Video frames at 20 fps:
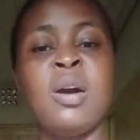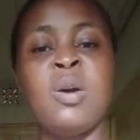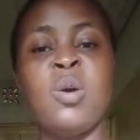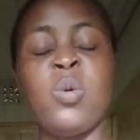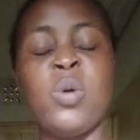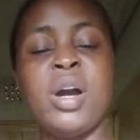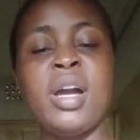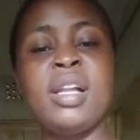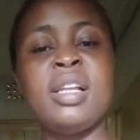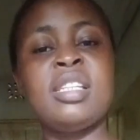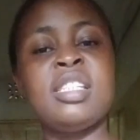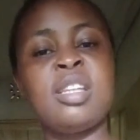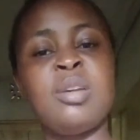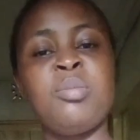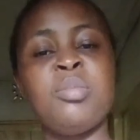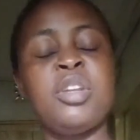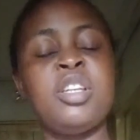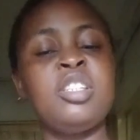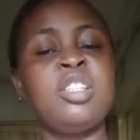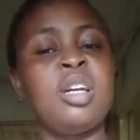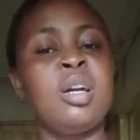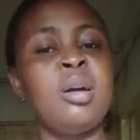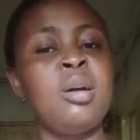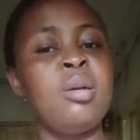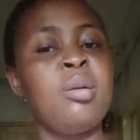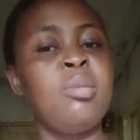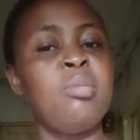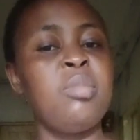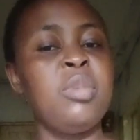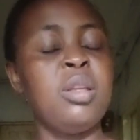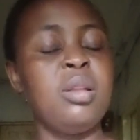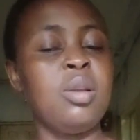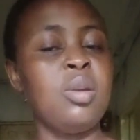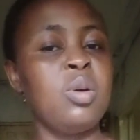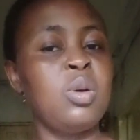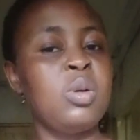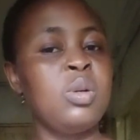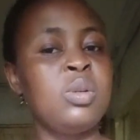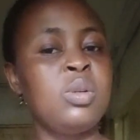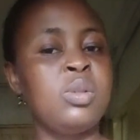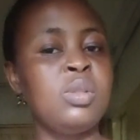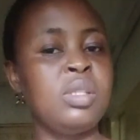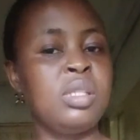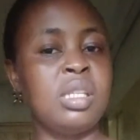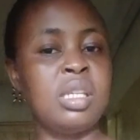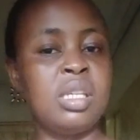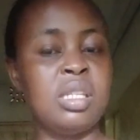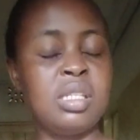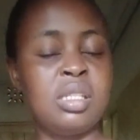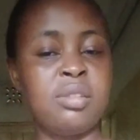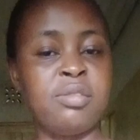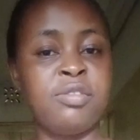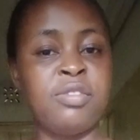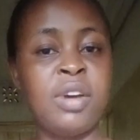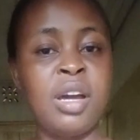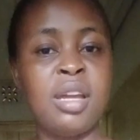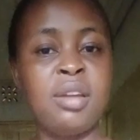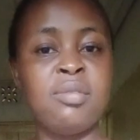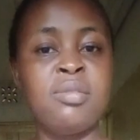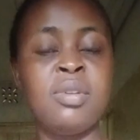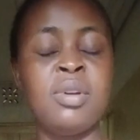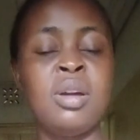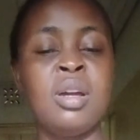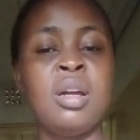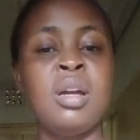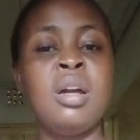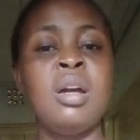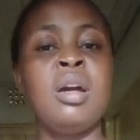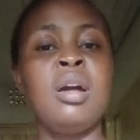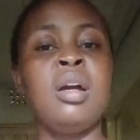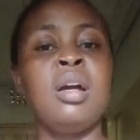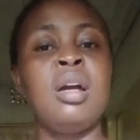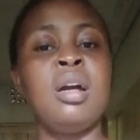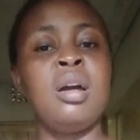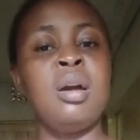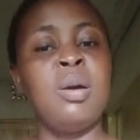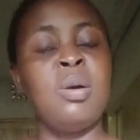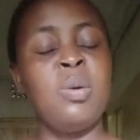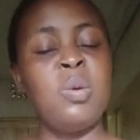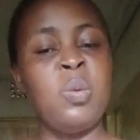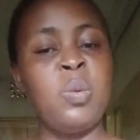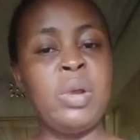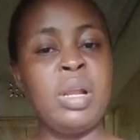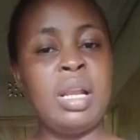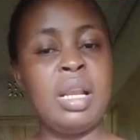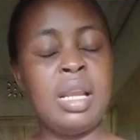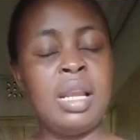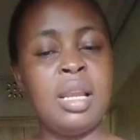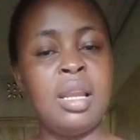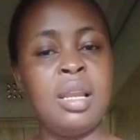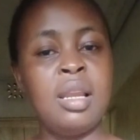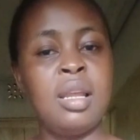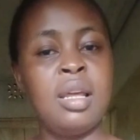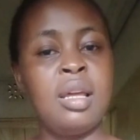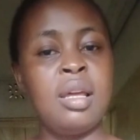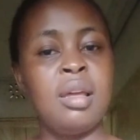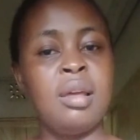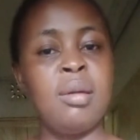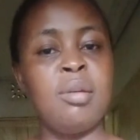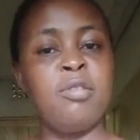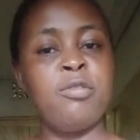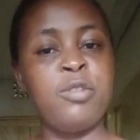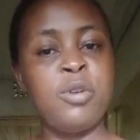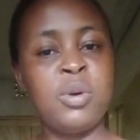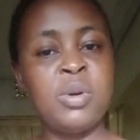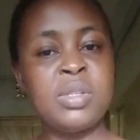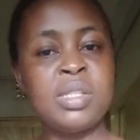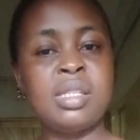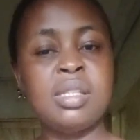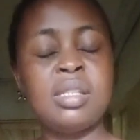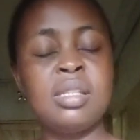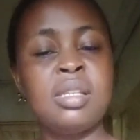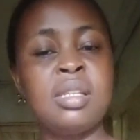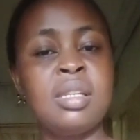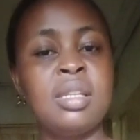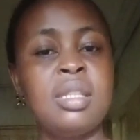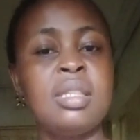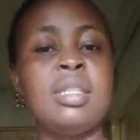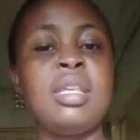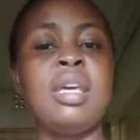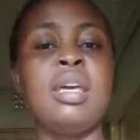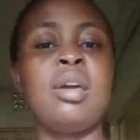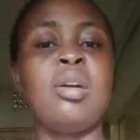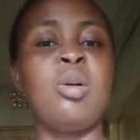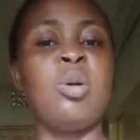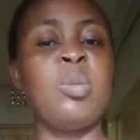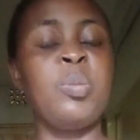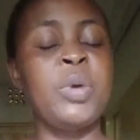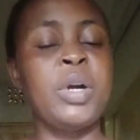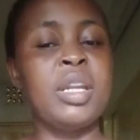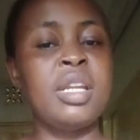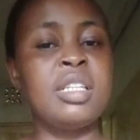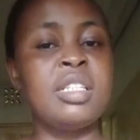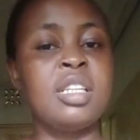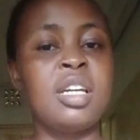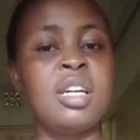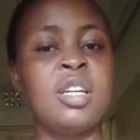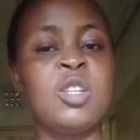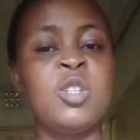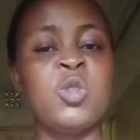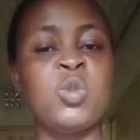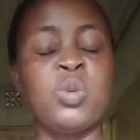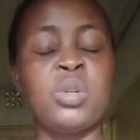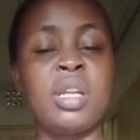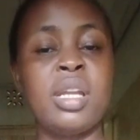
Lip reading: While temperature below 65 will force the operator to